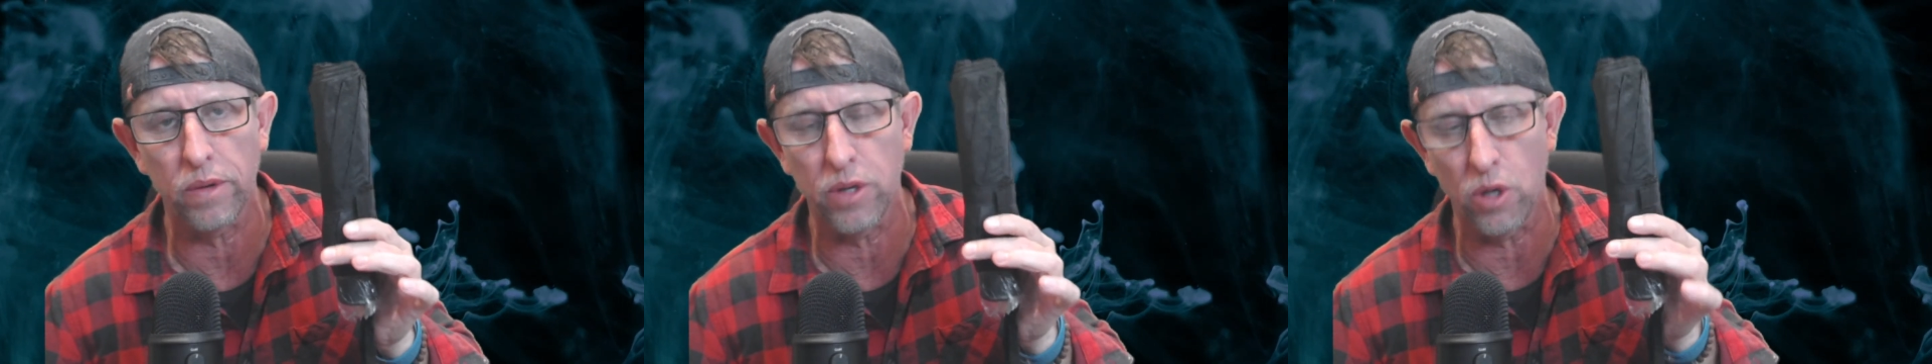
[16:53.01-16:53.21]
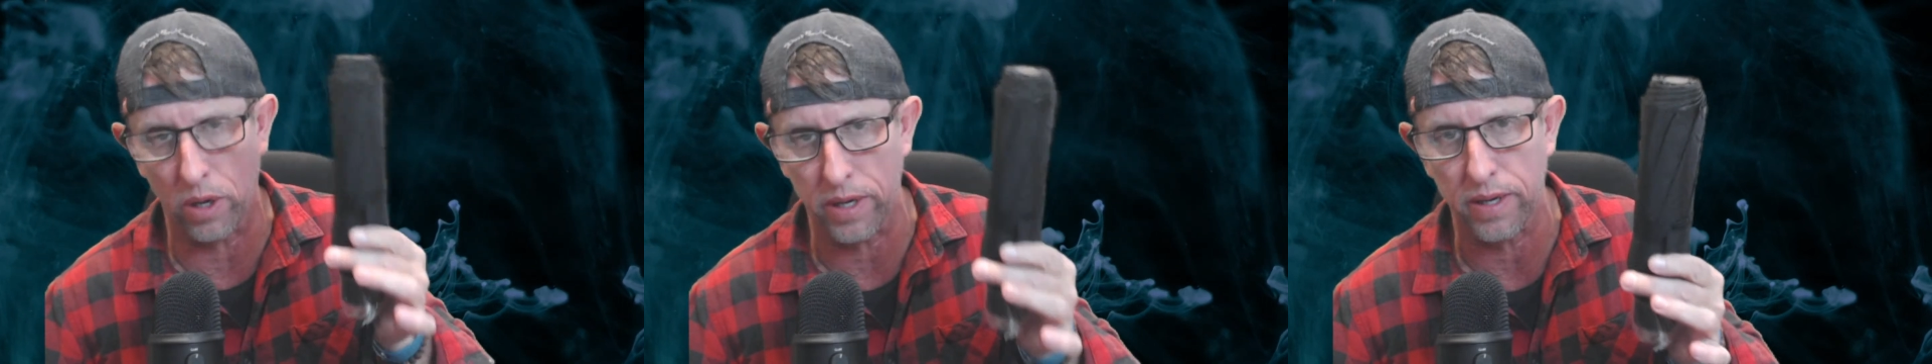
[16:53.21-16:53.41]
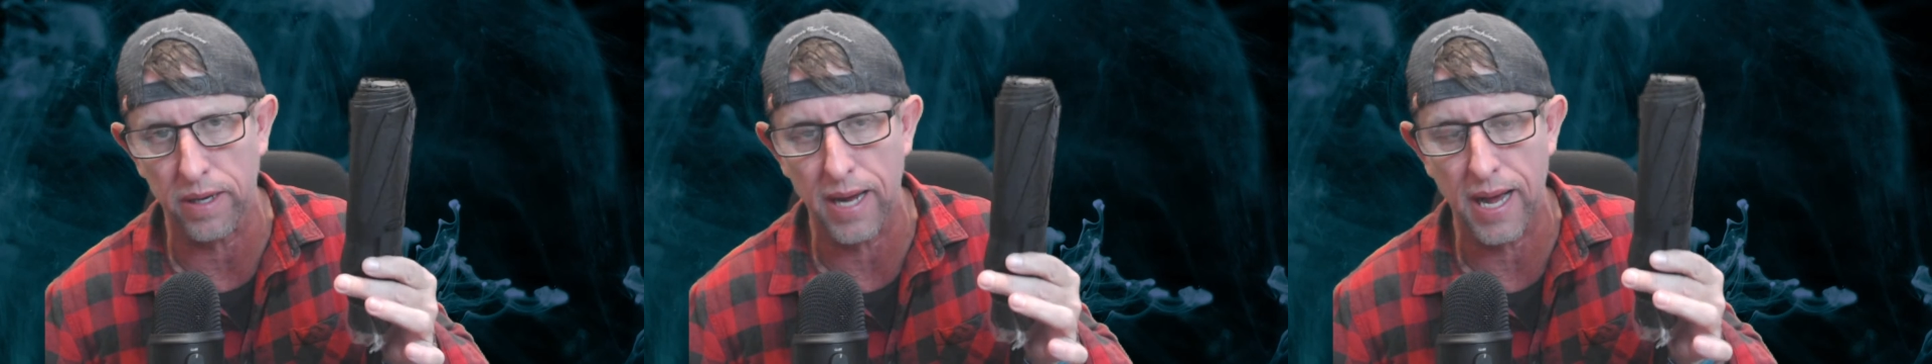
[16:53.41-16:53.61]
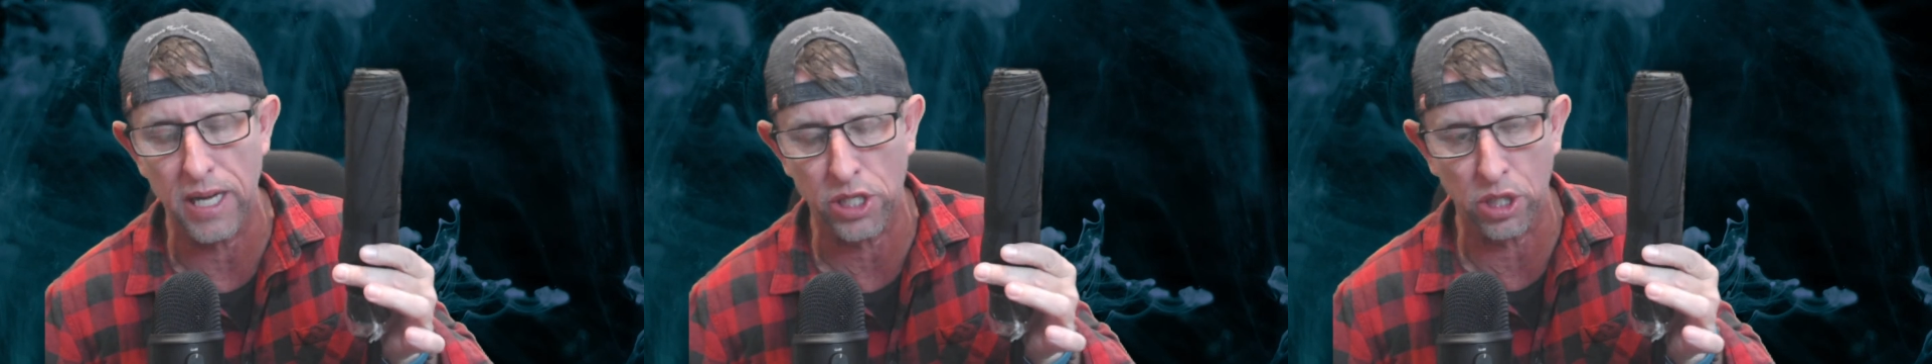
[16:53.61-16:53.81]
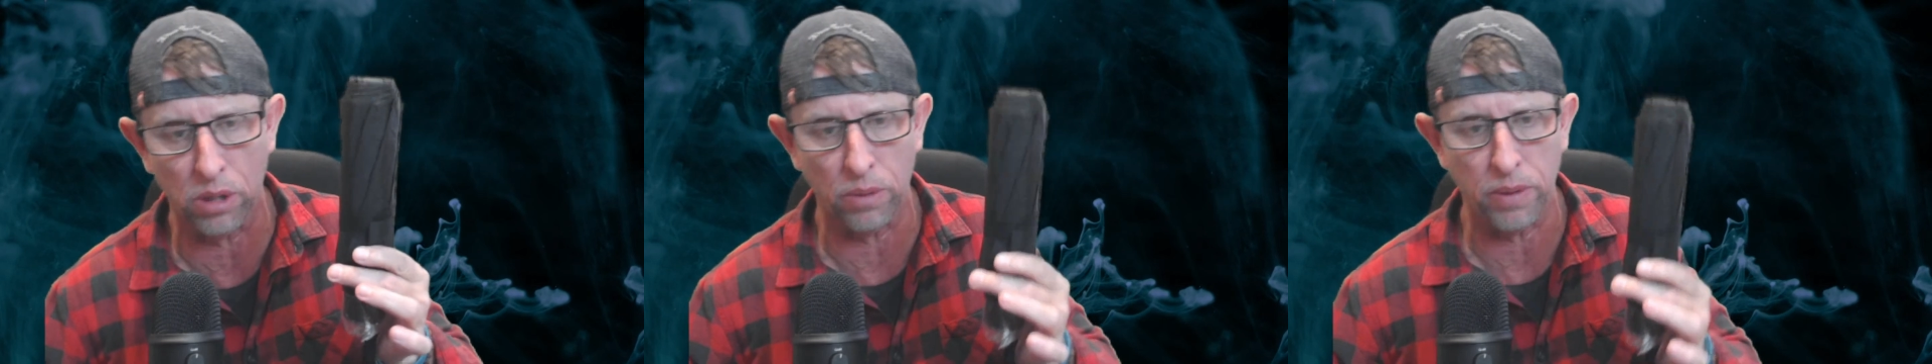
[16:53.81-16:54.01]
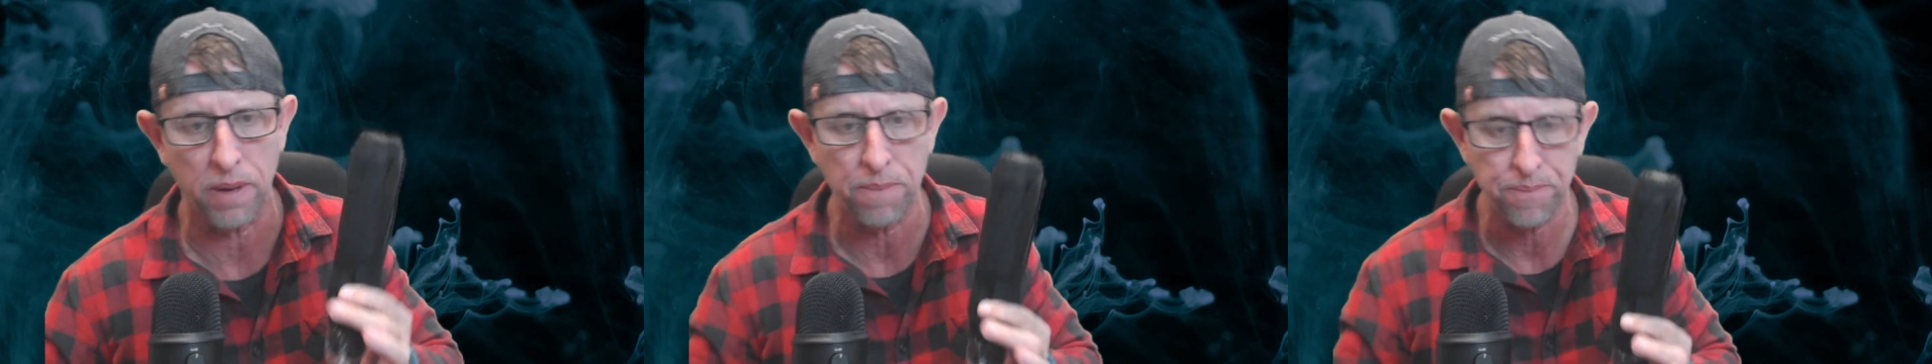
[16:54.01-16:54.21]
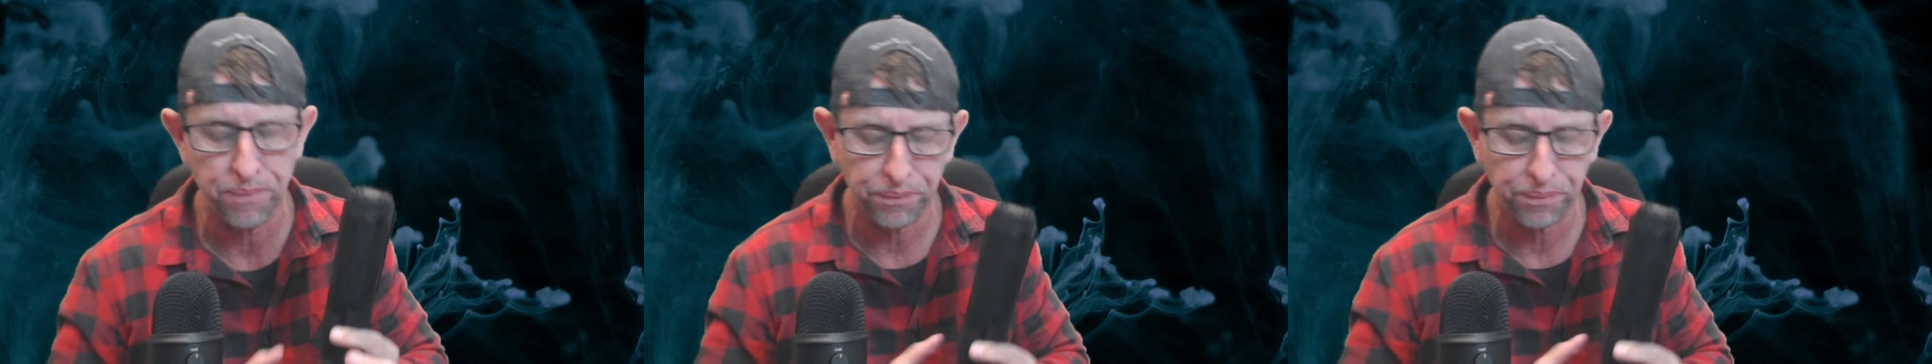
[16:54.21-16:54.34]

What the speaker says: non-artillery.